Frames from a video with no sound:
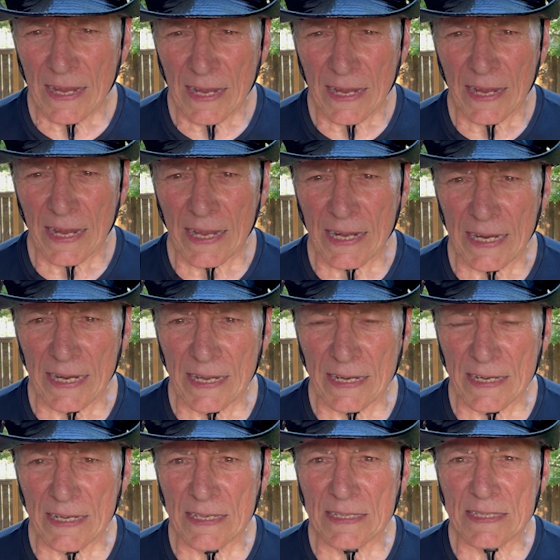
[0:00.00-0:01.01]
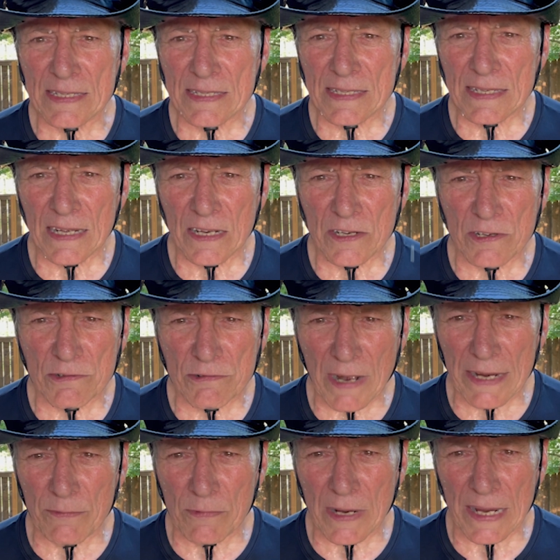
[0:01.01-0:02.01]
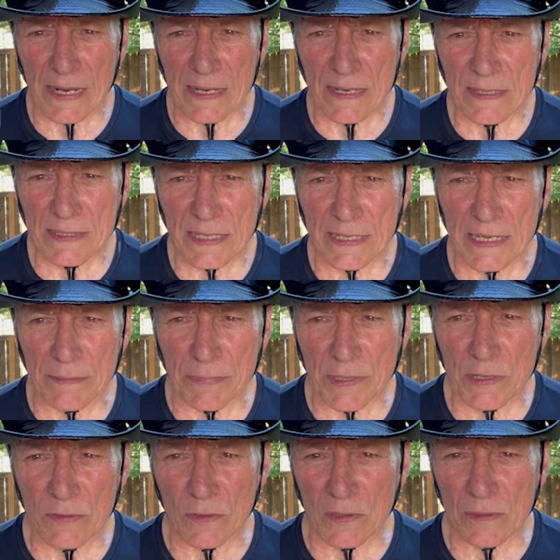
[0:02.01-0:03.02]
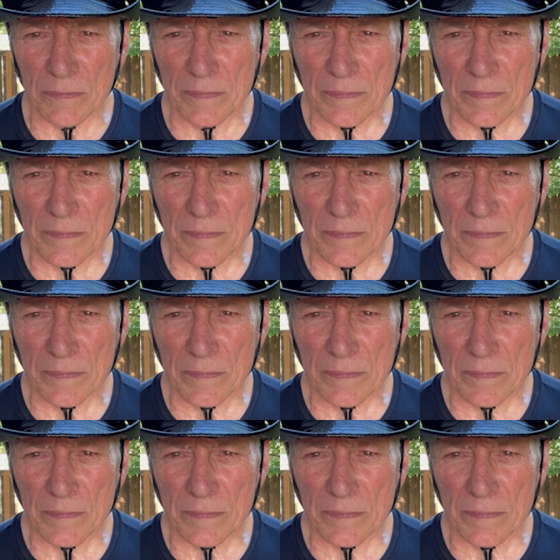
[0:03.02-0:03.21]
and it is a great way to keep cool.